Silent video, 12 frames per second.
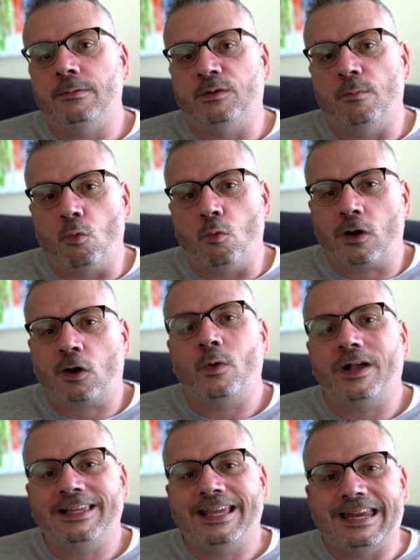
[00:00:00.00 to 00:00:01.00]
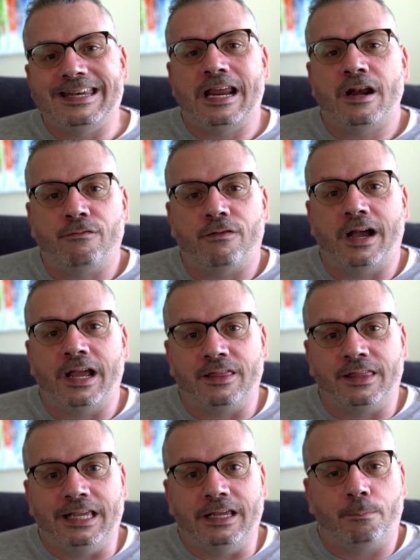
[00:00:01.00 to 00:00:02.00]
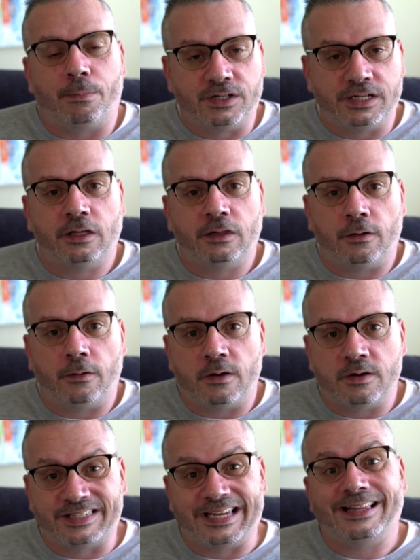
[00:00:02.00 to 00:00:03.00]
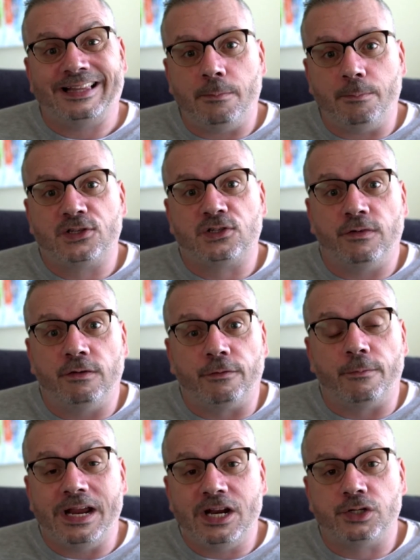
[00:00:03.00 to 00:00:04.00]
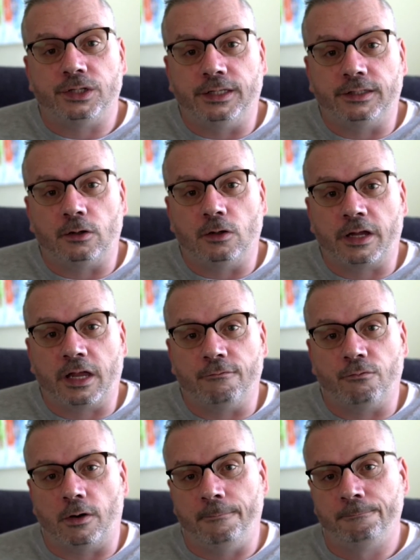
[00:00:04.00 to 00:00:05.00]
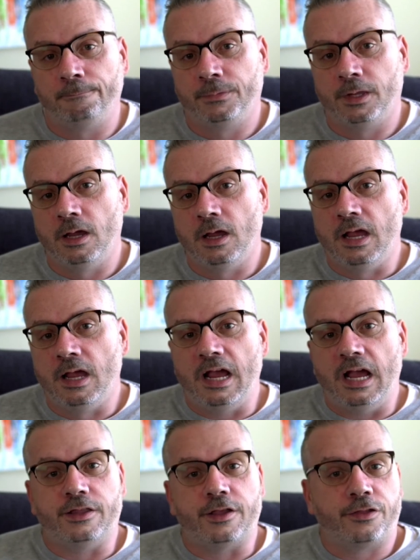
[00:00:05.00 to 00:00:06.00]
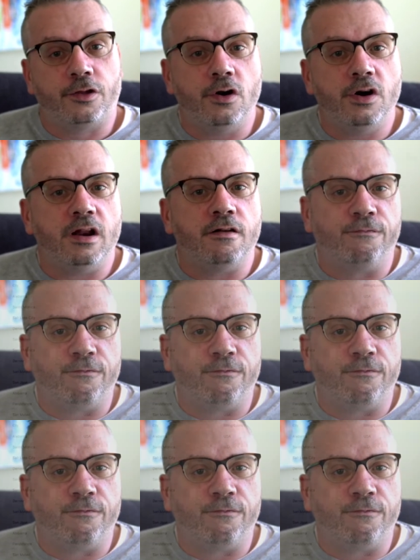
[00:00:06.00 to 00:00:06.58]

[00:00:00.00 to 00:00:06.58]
them to more quickly identify the particular salient bits of information that they're looking for. And the third and